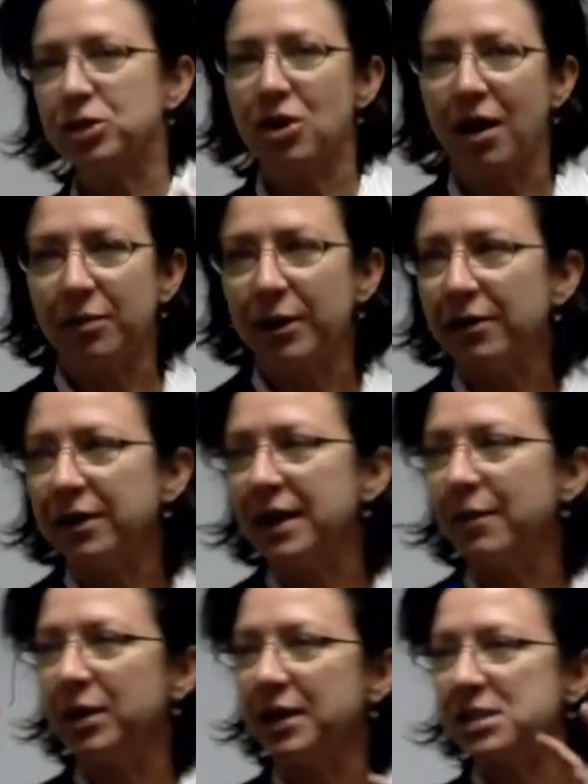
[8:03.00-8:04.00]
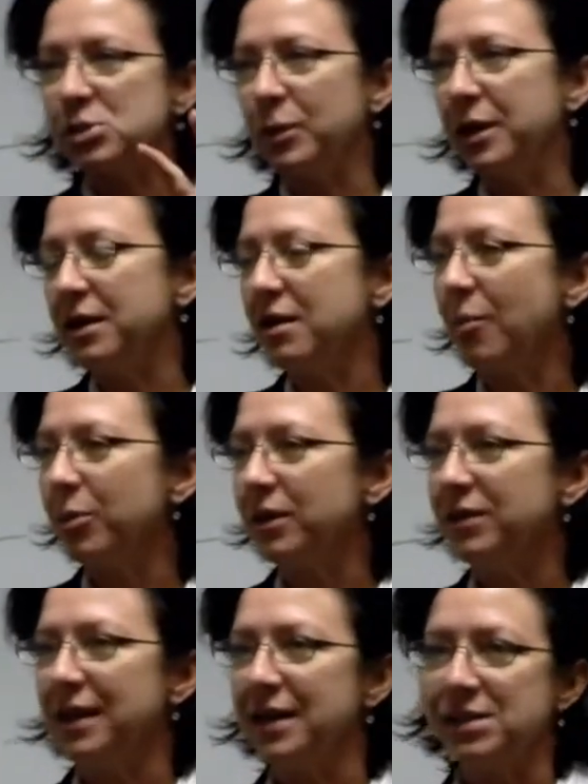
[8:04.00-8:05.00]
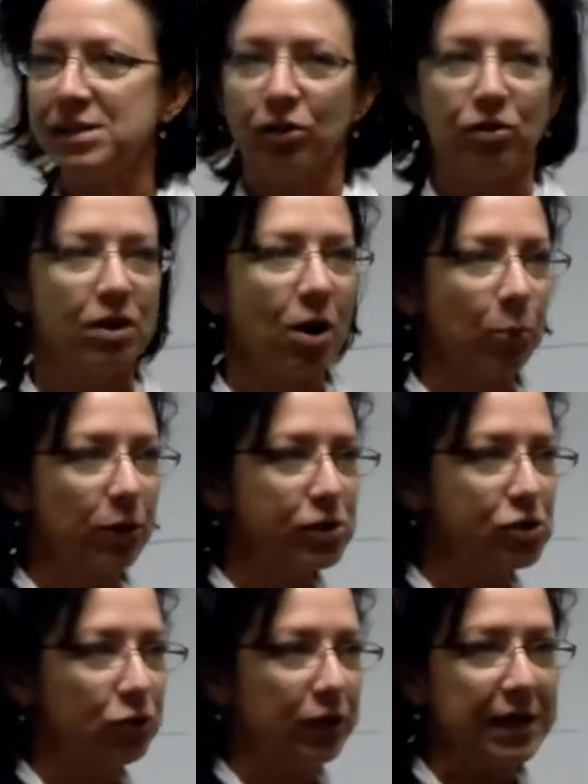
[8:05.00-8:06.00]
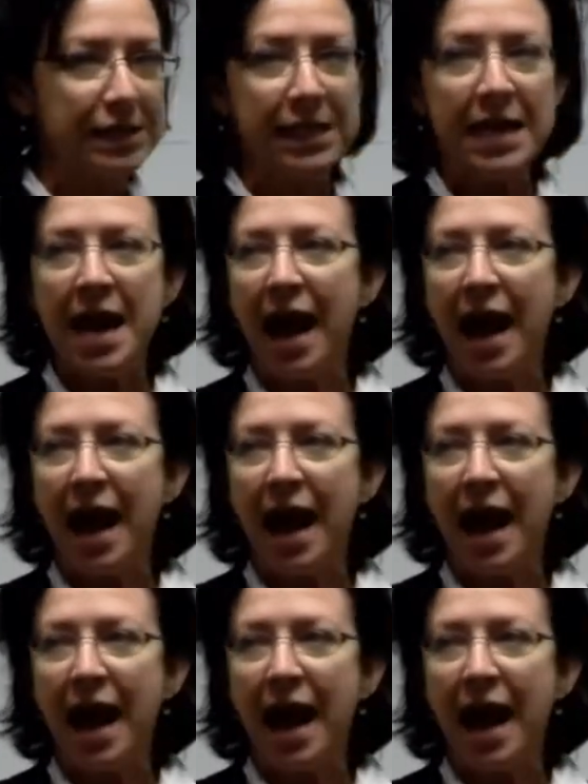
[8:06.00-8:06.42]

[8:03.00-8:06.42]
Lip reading: to talk about, and I'm going to explain a couple of things, tell you a couple of stories,